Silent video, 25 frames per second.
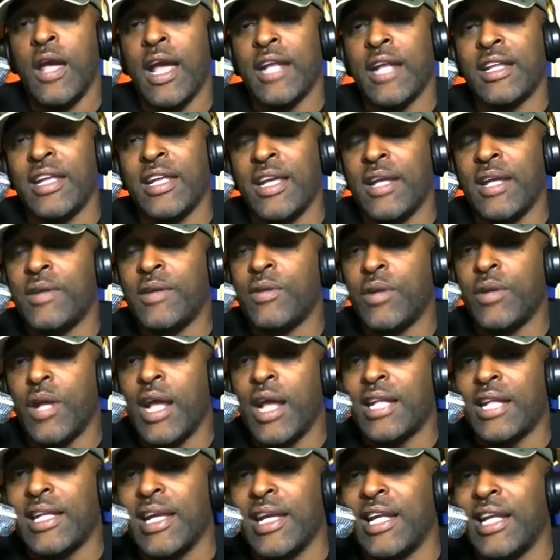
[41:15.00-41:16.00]
then
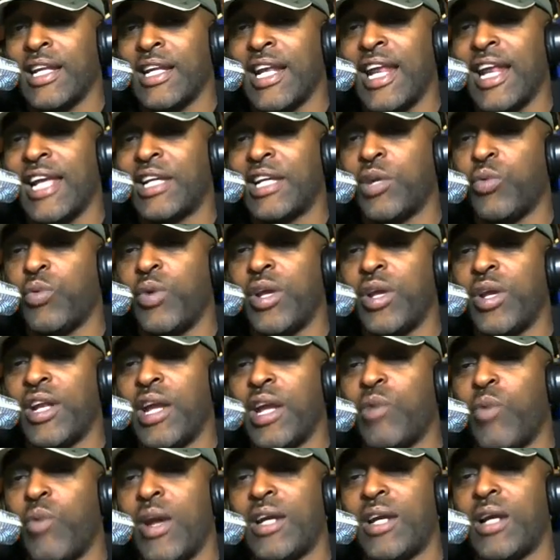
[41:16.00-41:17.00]
at the end of their career, they
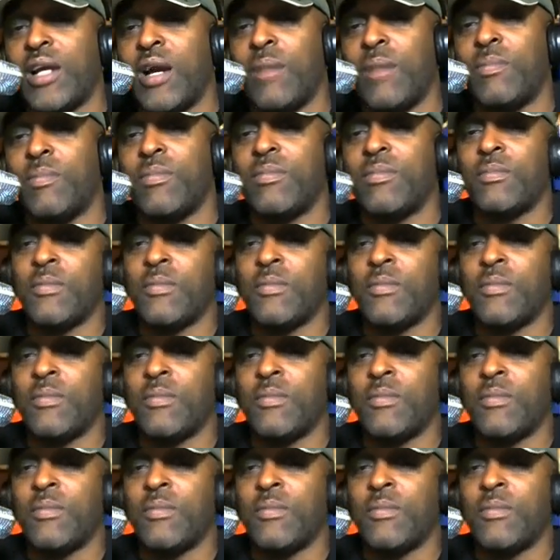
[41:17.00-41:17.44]
wake up.